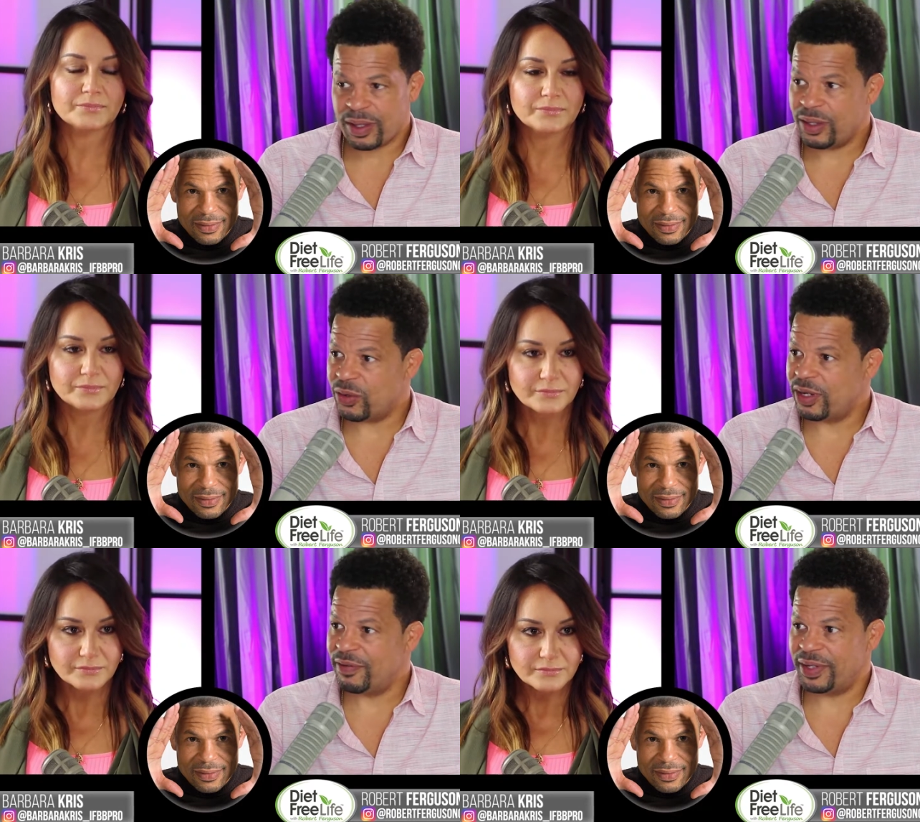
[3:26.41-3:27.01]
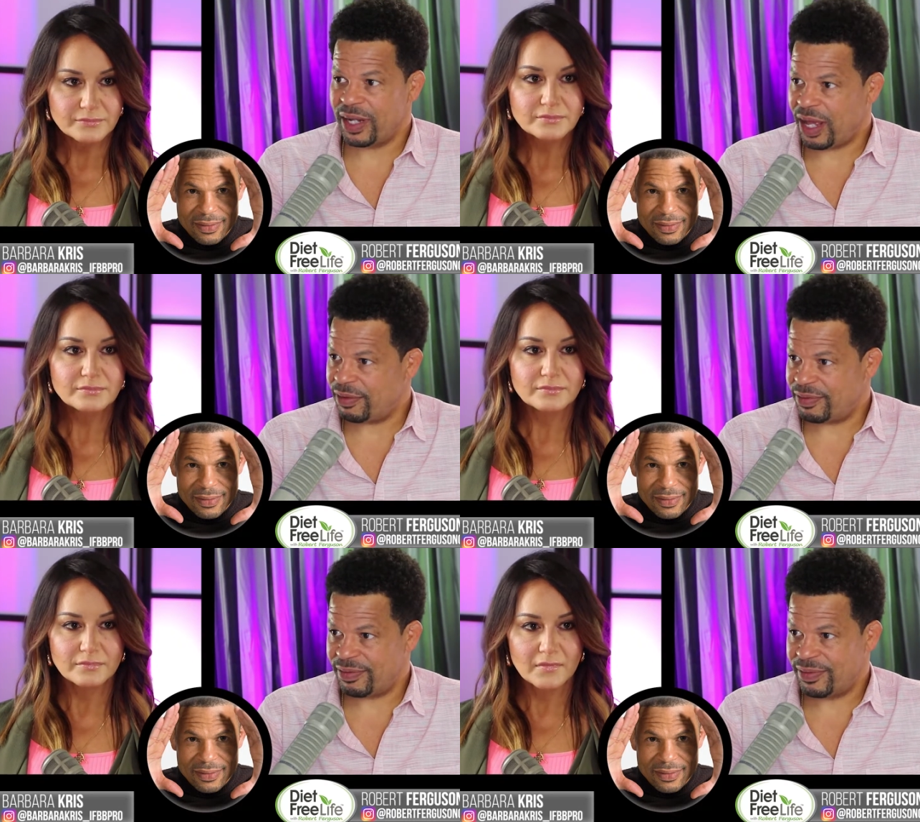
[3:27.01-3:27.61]
Speaker 1: they're living the
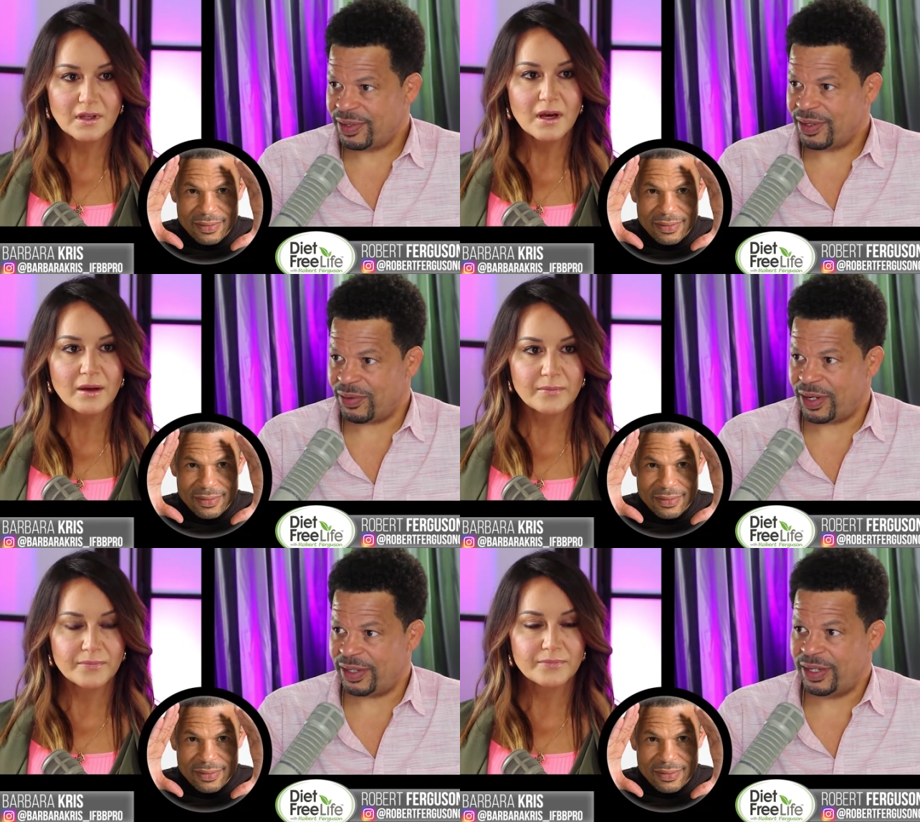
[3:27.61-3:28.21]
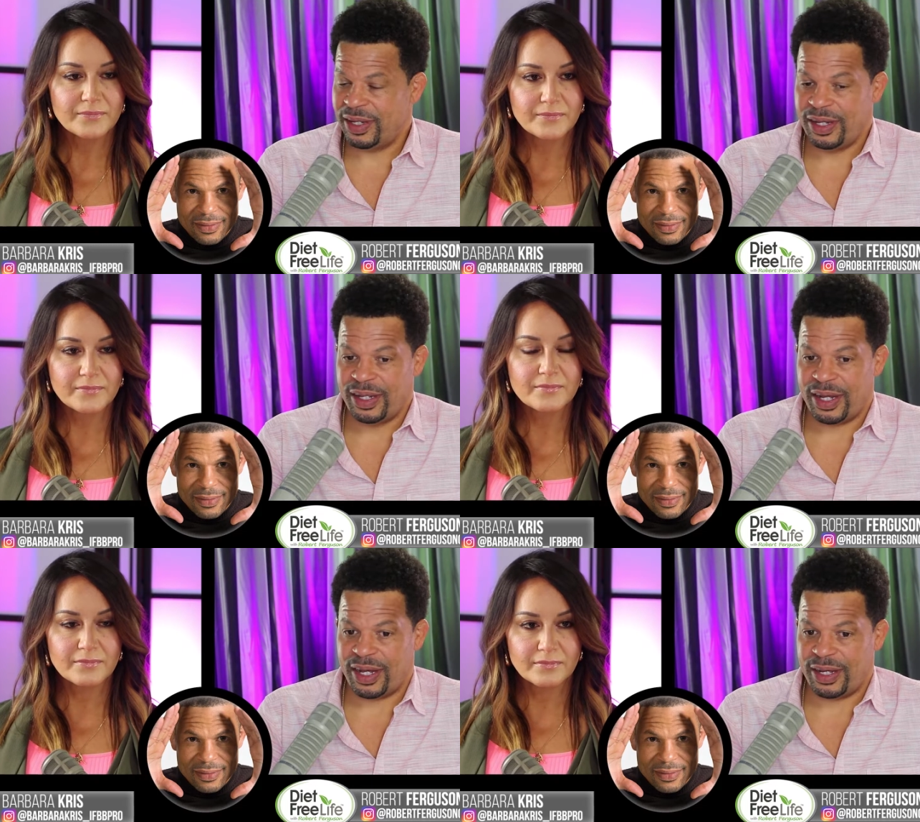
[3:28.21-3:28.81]
life, yeah. right?
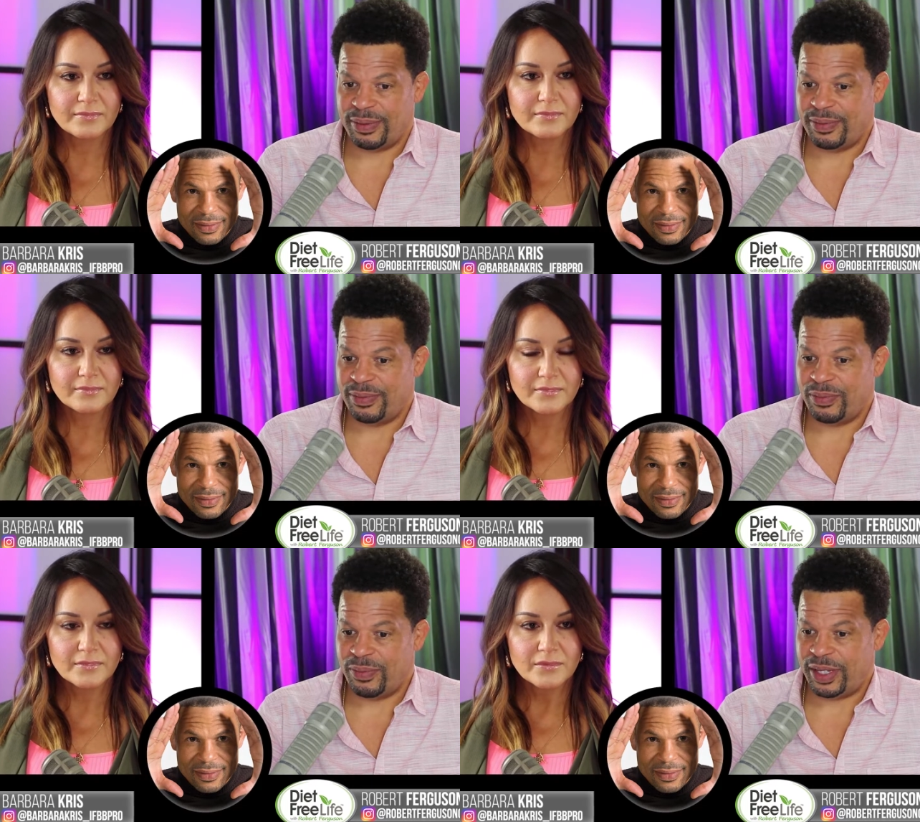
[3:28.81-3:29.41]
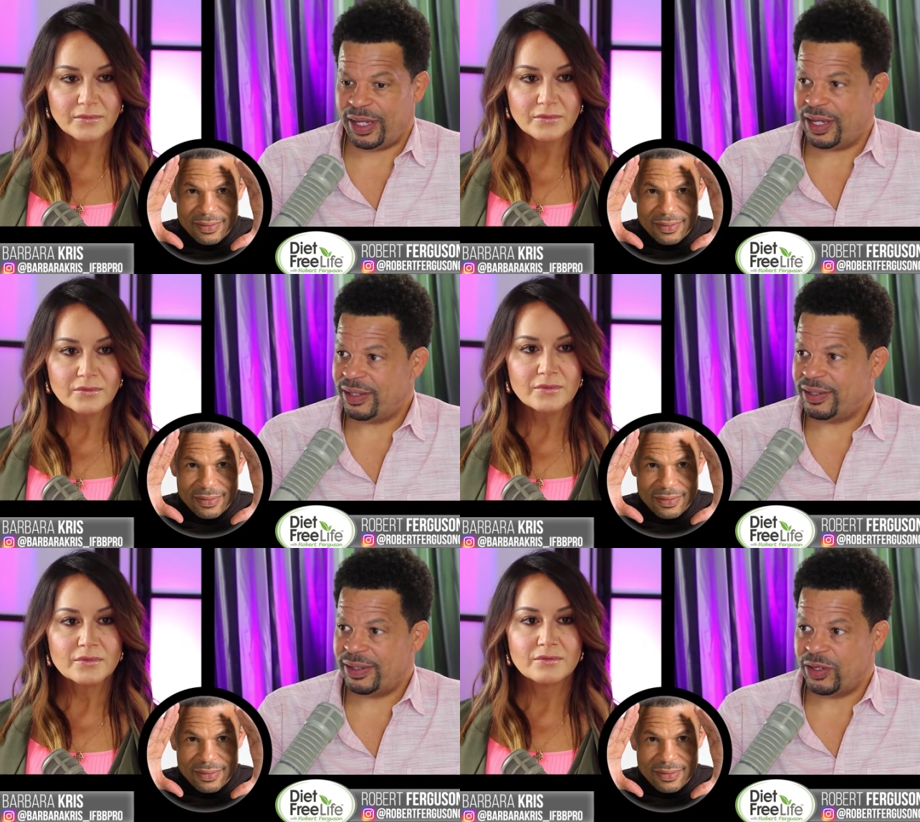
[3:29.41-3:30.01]
Uh, but
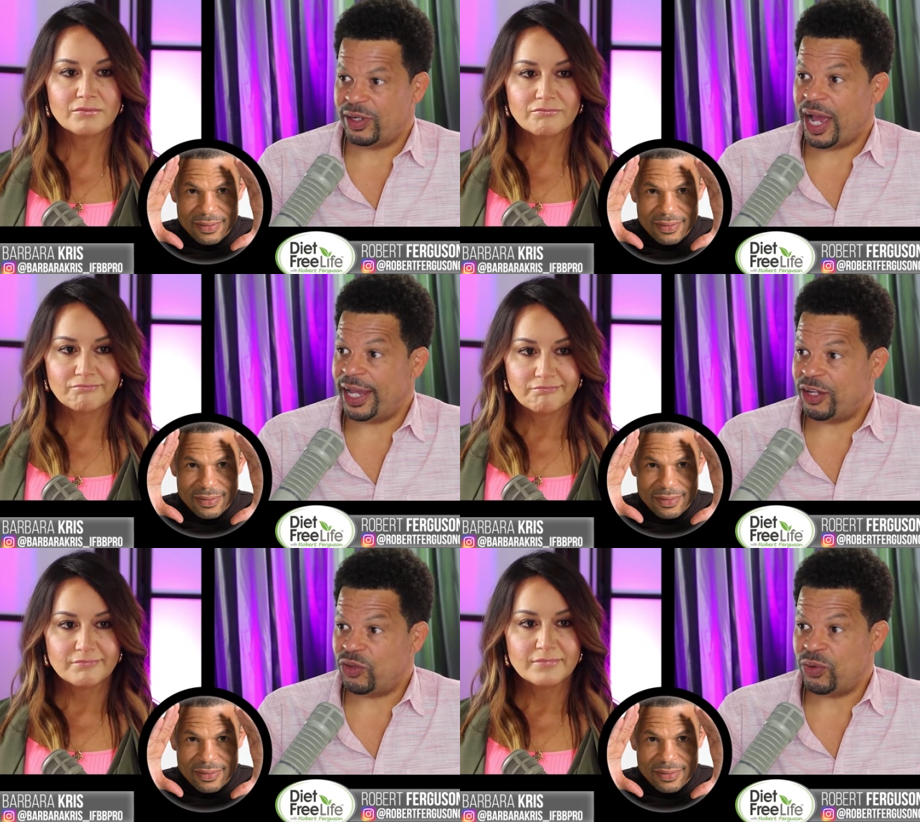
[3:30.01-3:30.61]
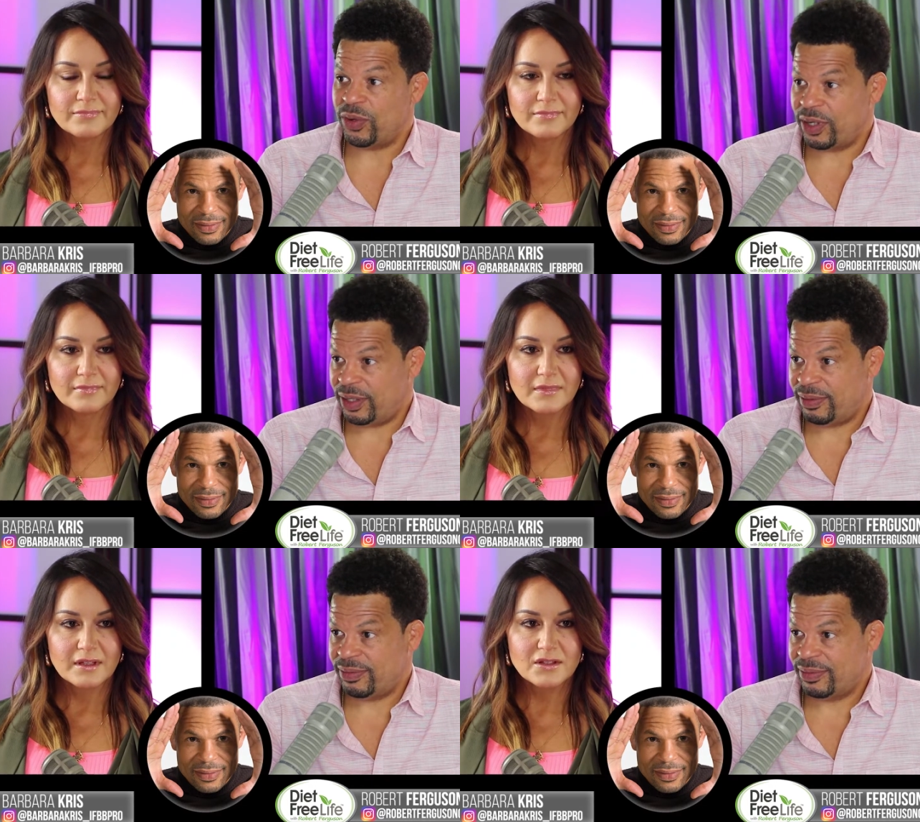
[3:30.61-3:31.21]
yet they're dying too
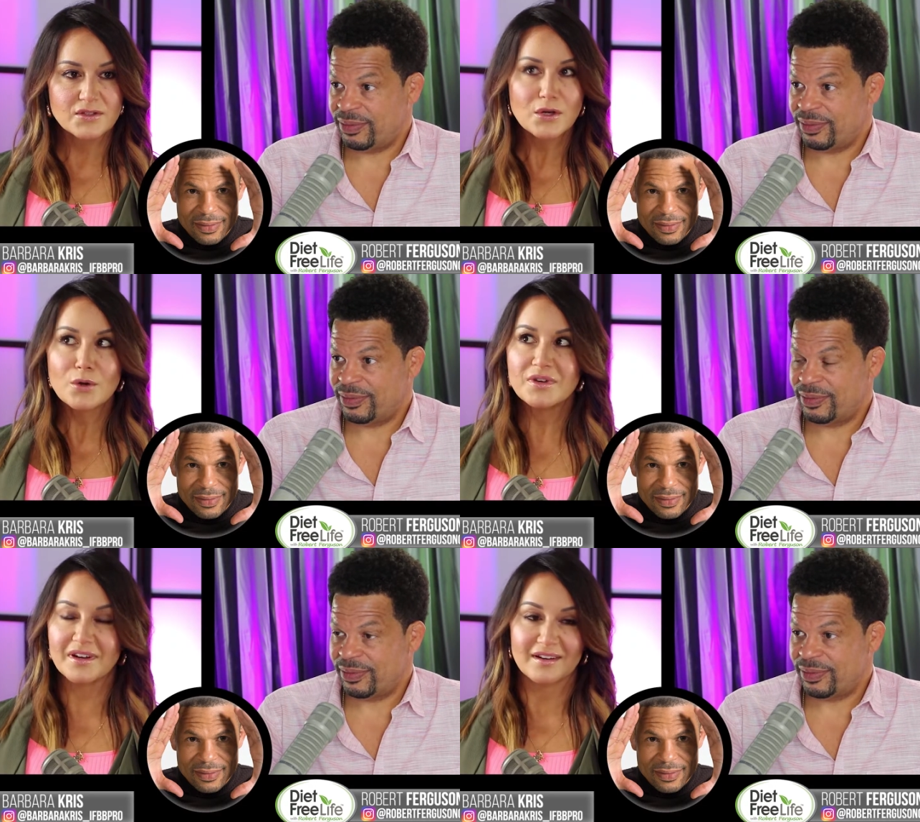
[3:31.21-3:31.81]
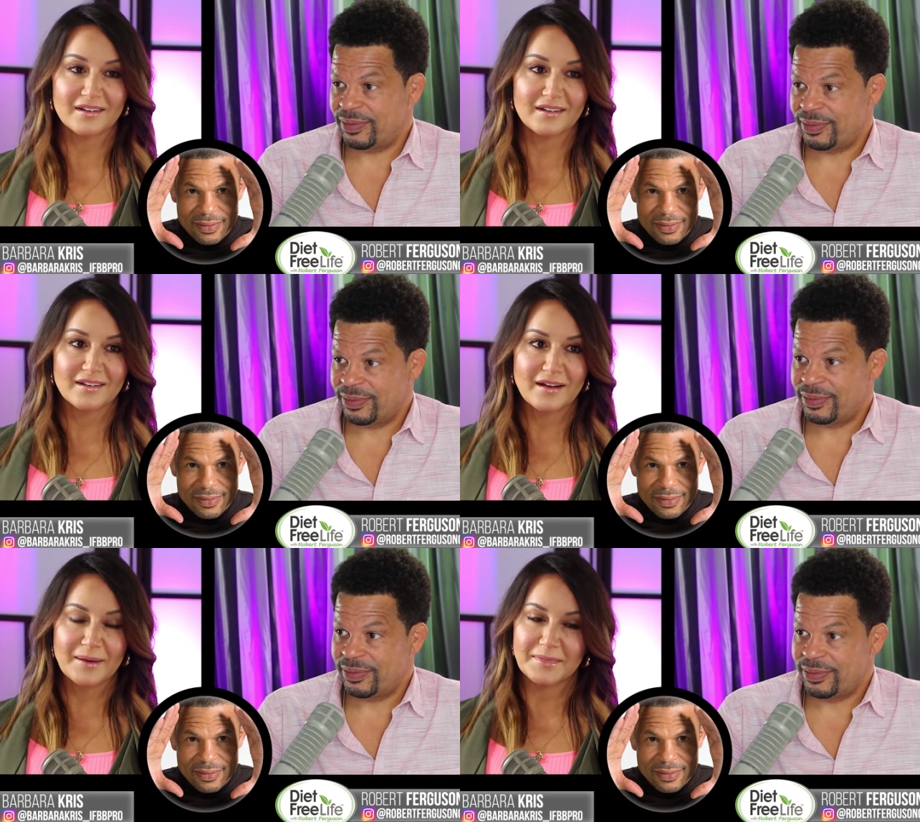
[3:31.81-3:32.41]
early.
Speaker 2: So young.
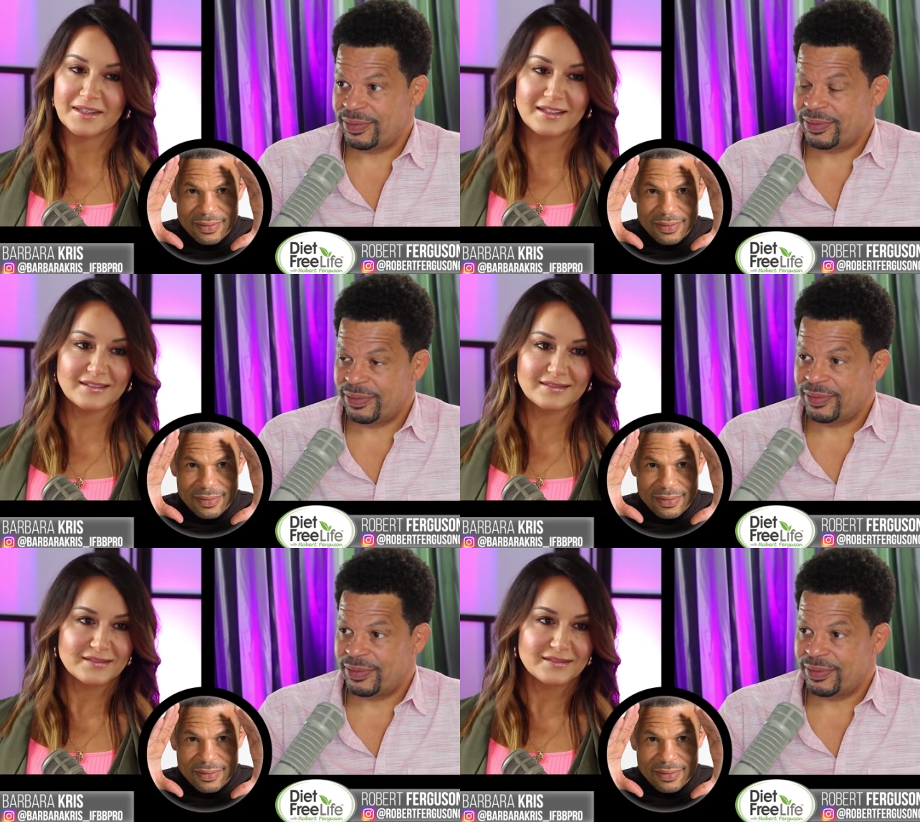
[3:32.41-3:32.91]
I mean,